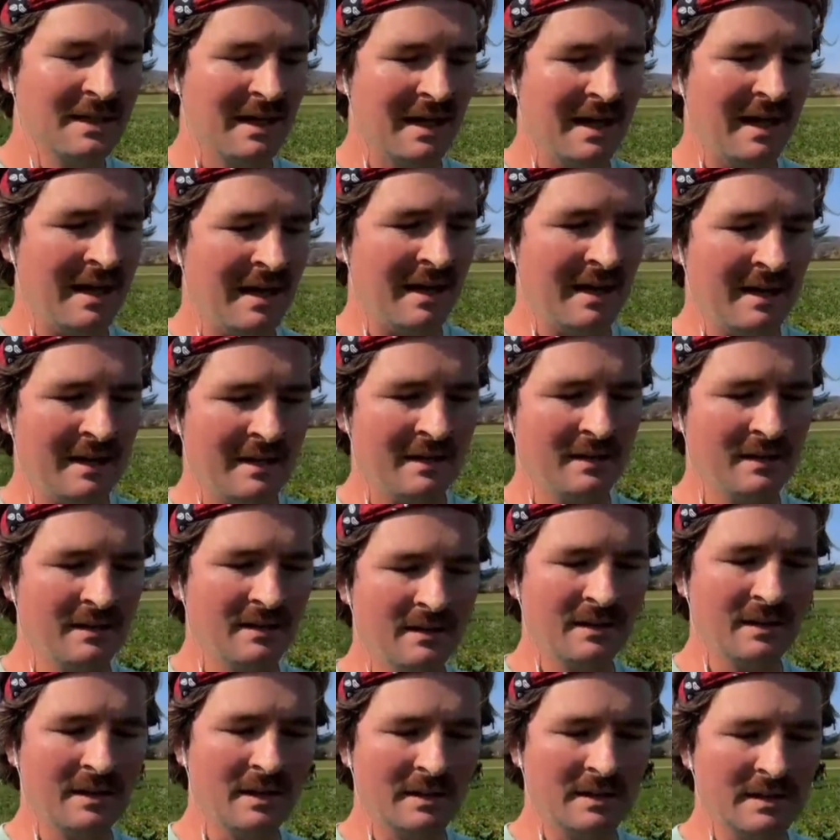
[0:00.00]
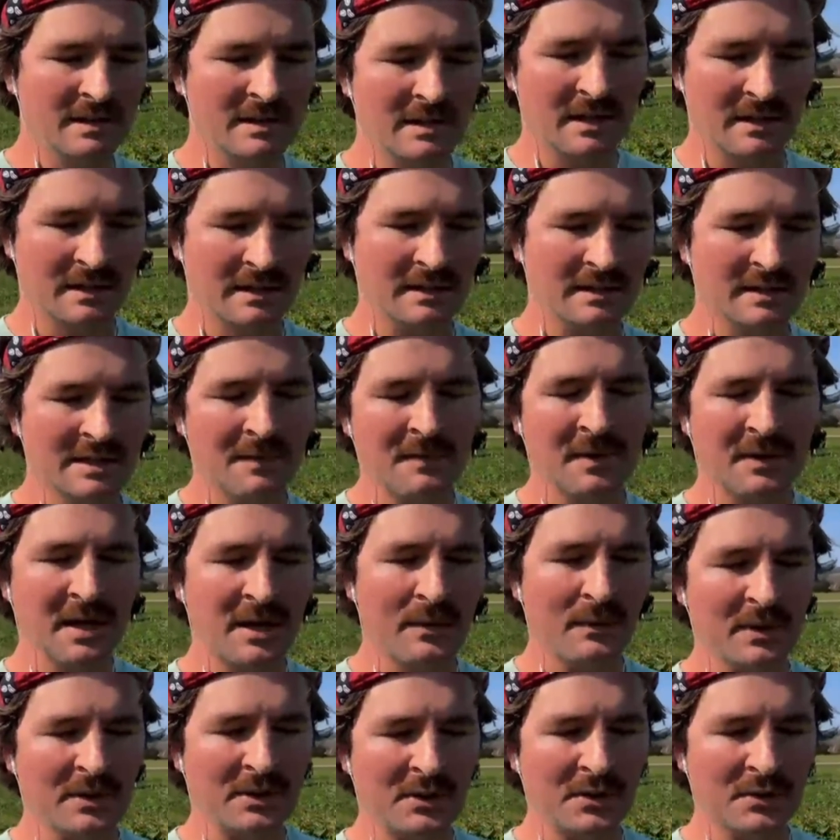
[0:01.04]
And it's something that
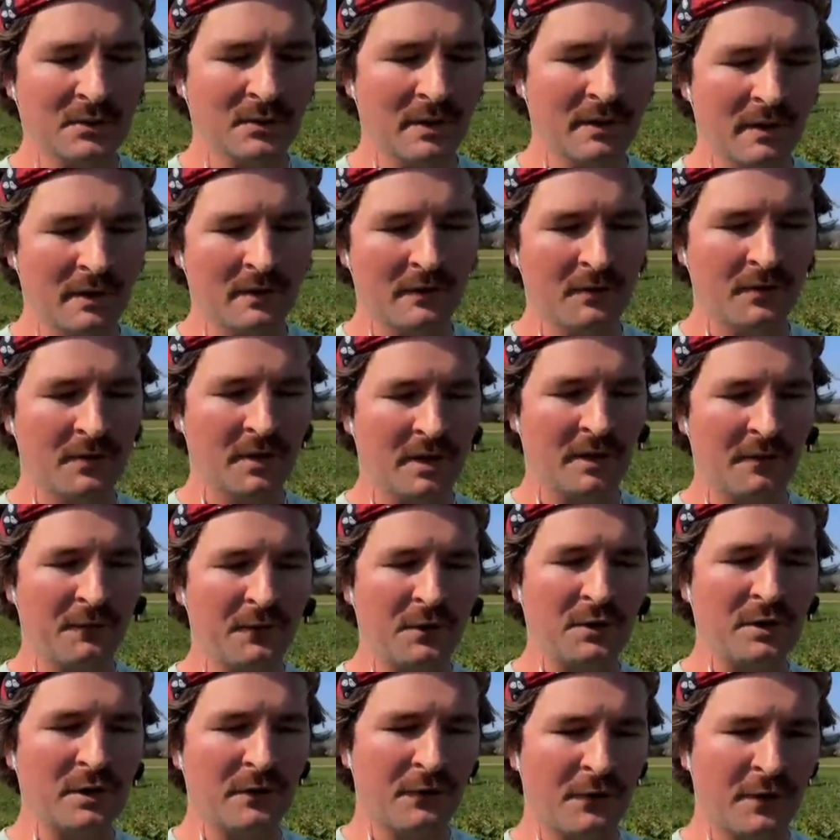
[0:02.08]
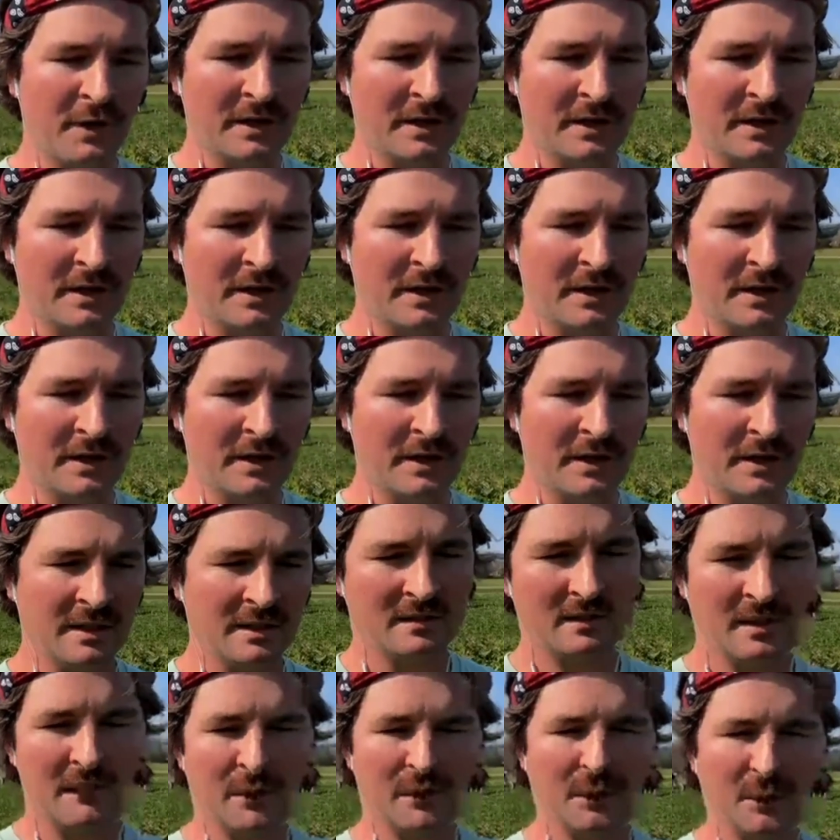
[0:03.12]
we do a few different
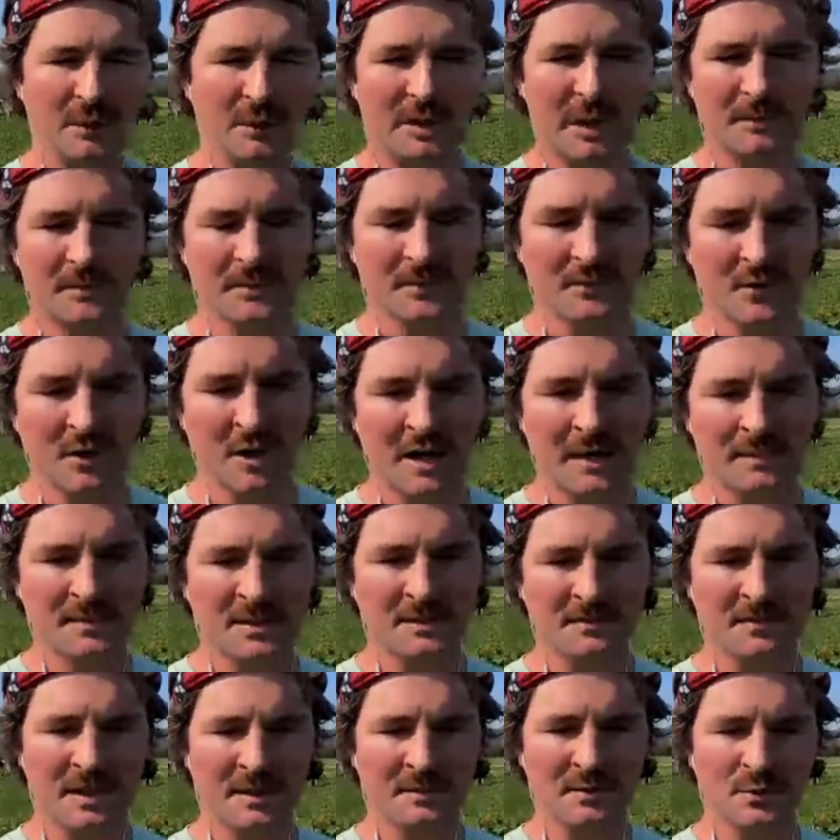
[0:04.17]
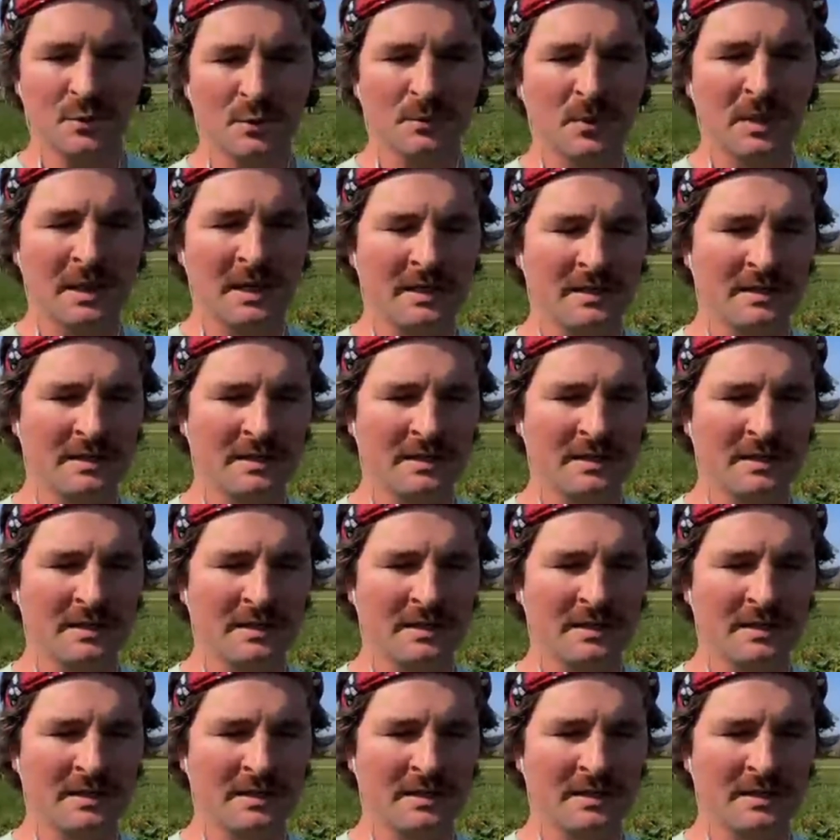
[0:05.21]
types of crops. Sometimes we'll plant